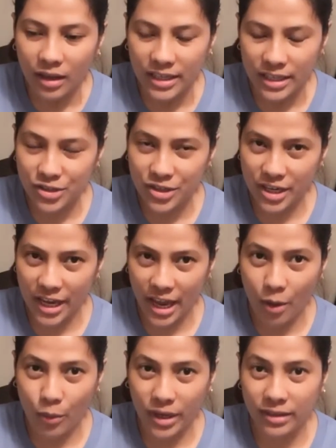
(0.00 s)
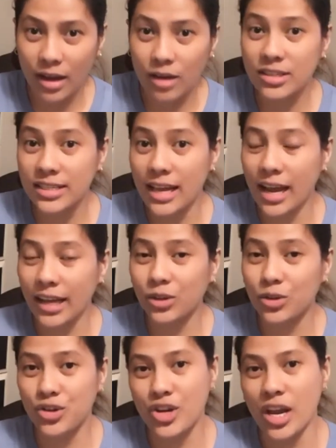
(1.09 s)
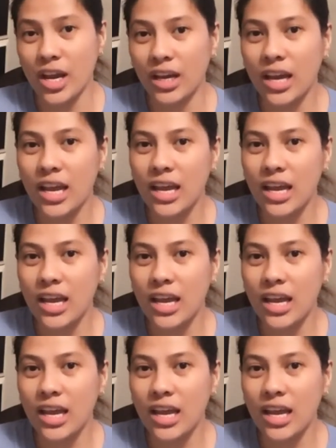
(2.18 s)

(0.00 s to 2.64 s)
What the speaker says: yesterday, I went outside to check